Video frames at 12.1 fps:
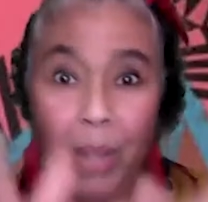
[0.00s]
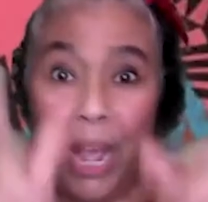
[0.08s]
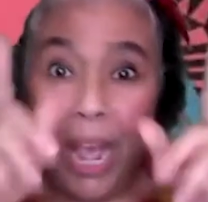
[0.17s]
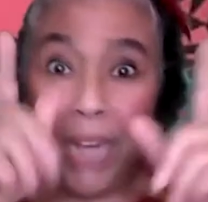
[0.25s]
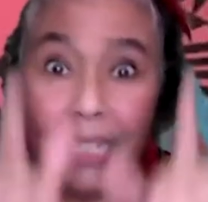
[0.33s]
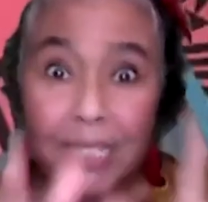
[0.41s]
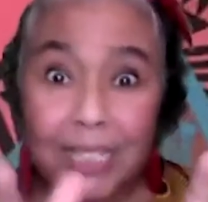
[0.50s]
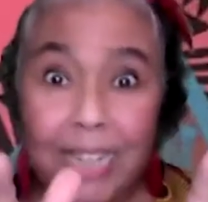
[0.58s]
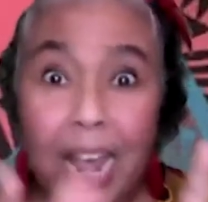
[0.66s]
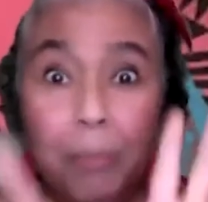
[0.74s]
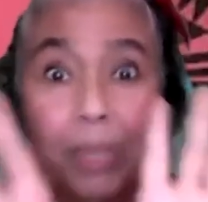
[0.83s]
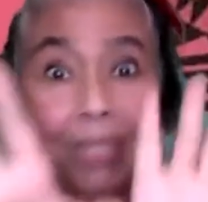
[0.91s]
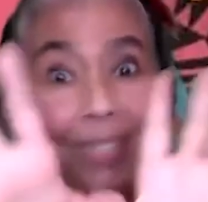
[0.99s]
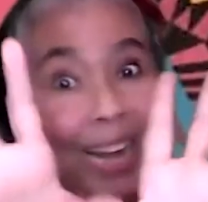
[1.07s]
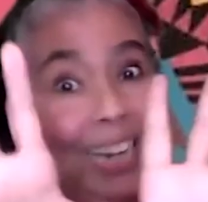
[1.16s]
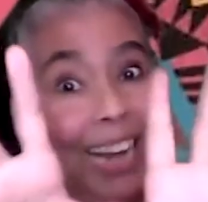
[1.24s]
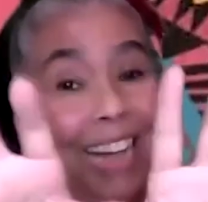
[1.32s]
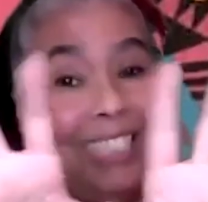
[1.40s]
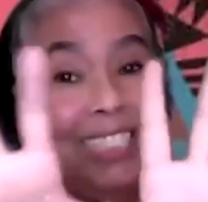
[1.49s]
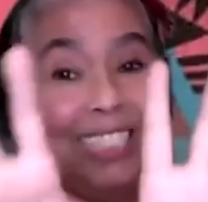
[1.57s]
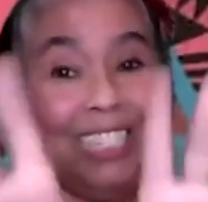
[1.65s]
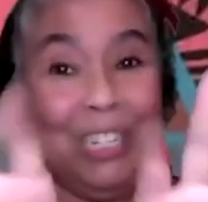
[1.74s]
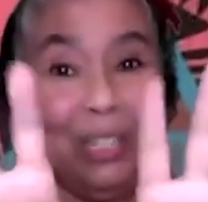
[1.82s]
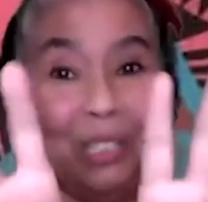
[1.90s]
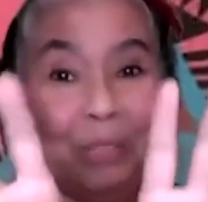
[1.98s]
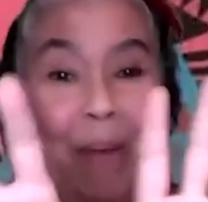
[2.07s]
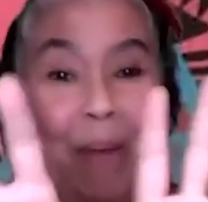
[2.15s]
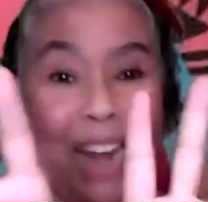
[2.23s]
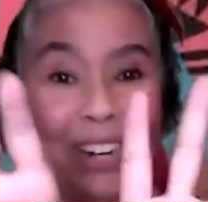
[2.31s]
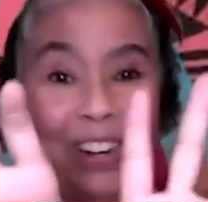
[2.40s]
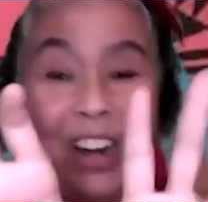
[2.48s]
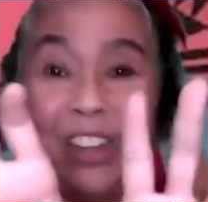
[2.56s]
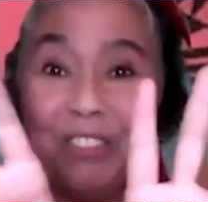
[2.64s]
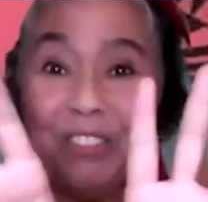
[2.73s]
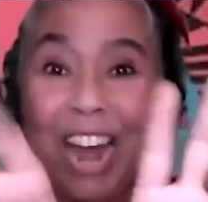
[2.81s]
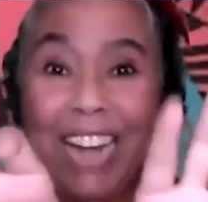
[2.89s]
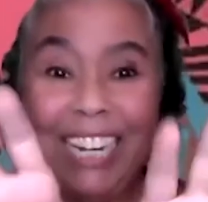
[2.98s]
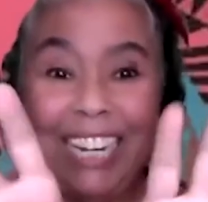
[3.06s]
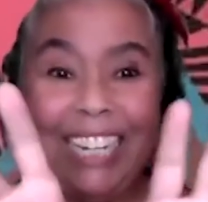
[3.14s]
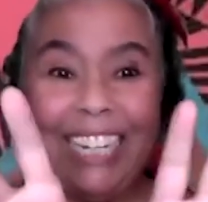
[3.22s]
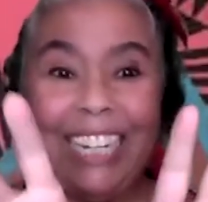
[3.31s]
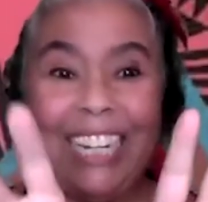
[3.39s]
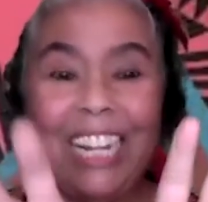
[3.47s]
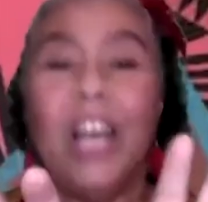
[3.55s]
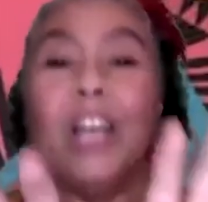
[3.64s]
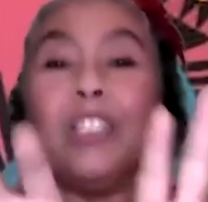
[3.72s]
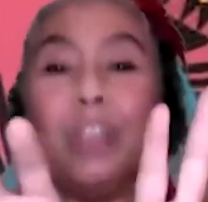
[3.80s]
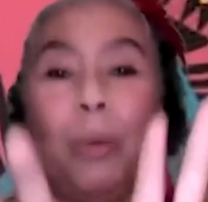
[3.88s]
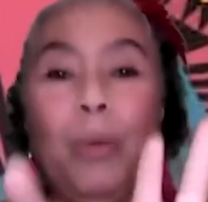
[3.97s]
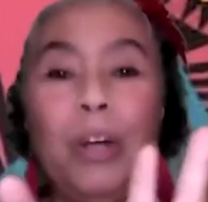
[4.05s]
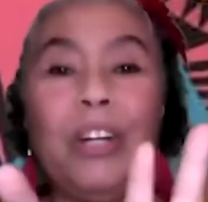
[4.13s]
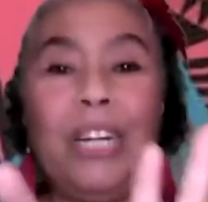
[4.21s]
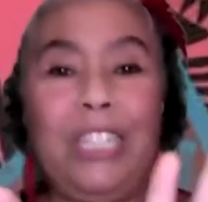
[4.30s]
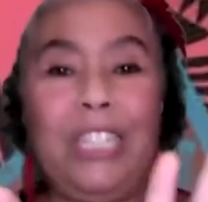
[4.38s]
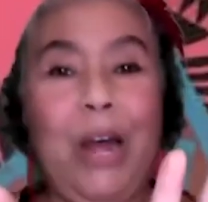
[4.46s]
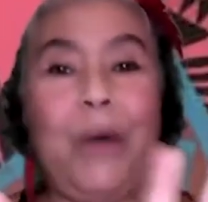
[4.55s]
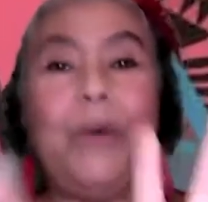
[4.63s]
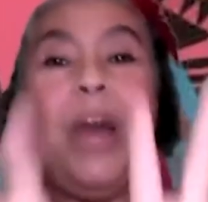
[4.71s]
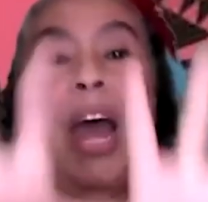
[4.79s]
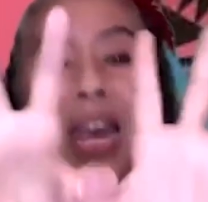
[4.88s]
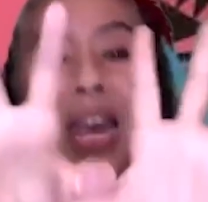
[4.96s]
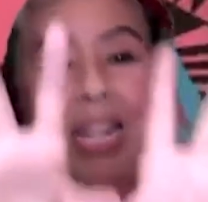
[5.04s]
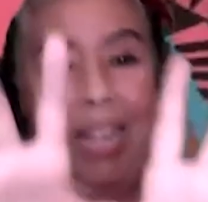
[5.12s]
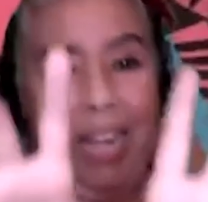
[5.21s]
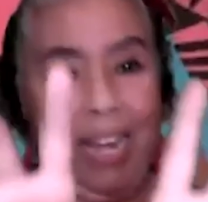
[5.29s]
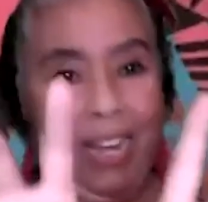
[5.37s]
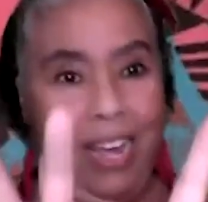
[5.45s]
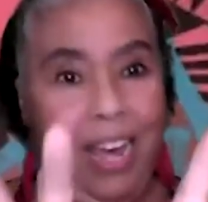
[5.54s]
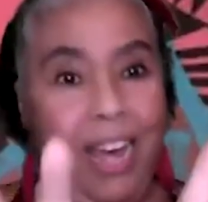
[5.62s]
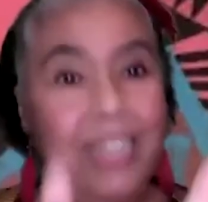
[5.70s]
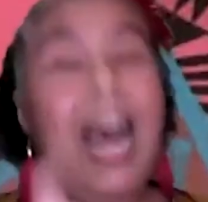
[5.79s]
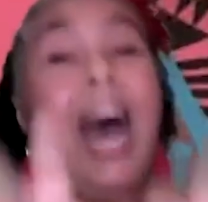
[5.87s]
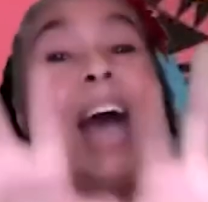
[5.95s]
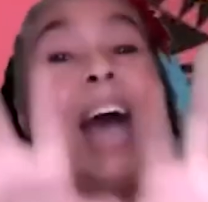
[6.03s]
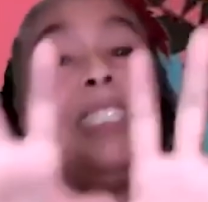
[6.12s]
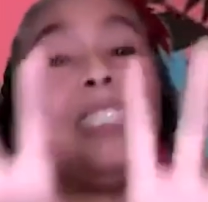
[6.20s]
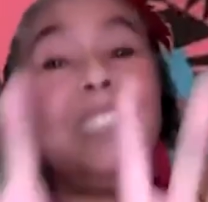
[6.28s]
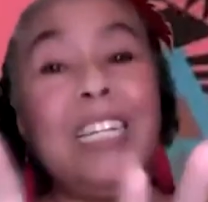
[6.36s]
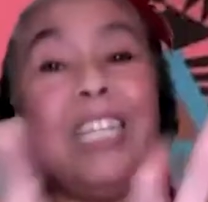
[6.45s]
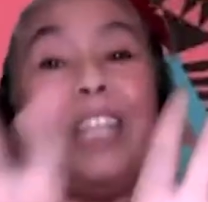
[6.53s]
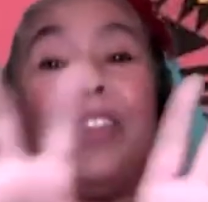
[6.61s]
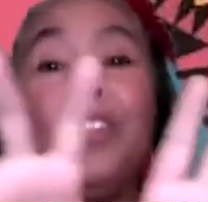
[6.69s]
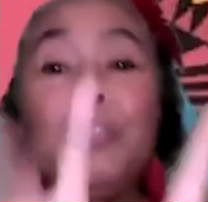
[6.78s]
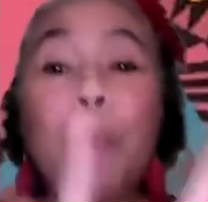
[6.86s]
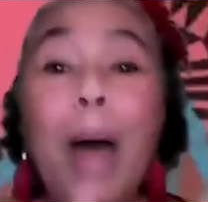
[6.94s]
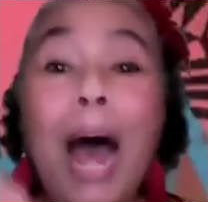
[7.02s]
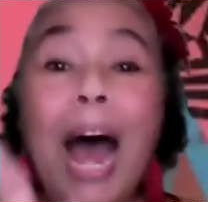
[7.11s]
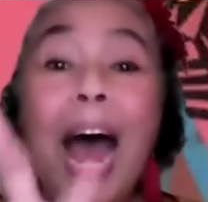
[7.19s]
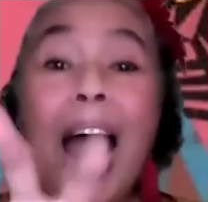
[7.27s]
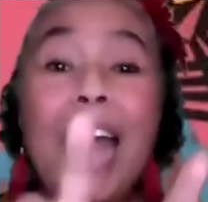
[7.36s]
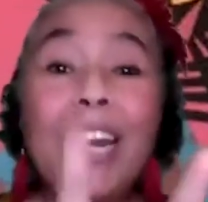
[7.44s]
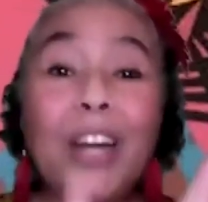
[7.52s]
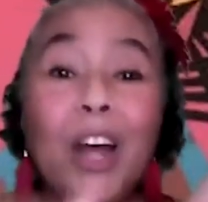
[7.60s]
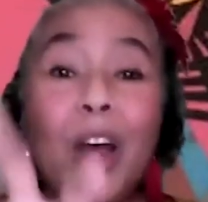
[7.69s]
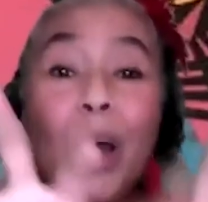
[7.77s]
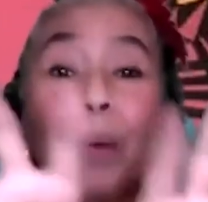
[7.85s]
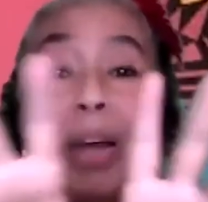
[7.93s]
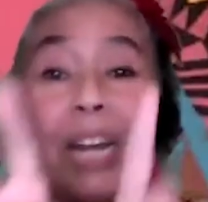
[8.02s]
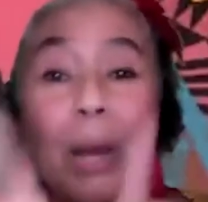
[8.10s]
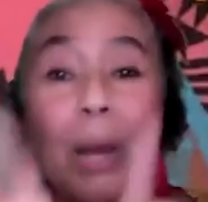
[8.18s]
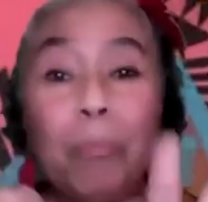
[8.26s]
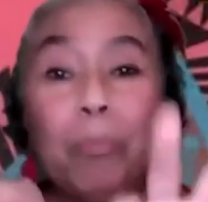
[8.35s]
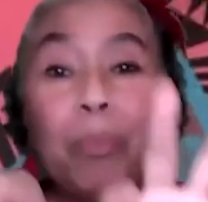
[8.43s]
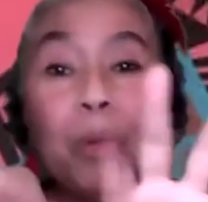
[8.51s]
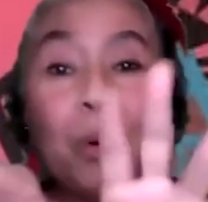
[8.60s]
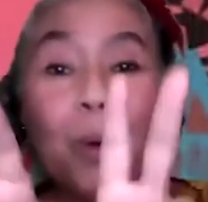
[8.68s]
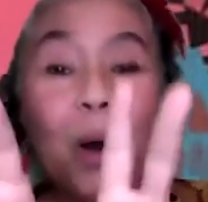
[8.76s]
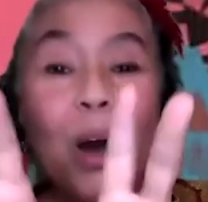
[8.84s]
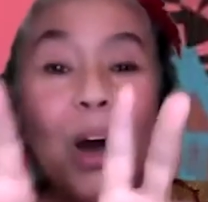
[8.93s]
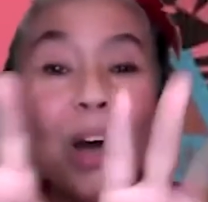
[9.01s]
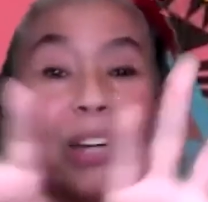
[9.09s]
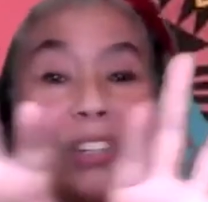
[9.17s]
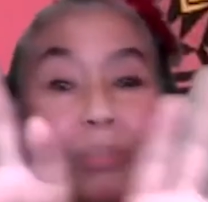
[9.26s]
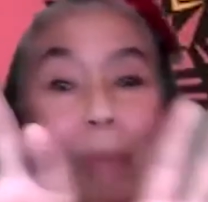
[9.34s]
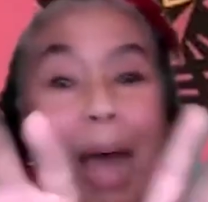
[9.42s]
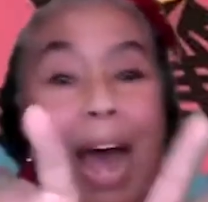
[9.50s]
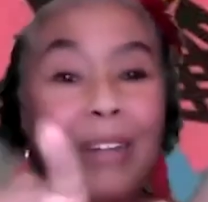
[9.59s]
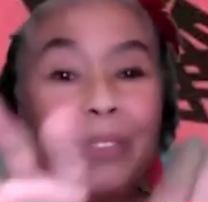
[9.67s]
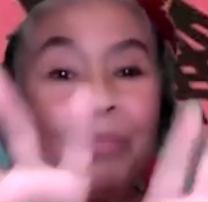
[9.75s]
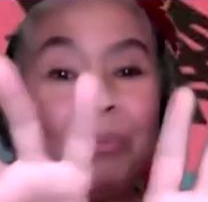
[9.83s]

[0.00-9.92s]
and his name is Anansi the Spider. Are you ready? So we're going to go a Nancy not see the spider went up the water spout.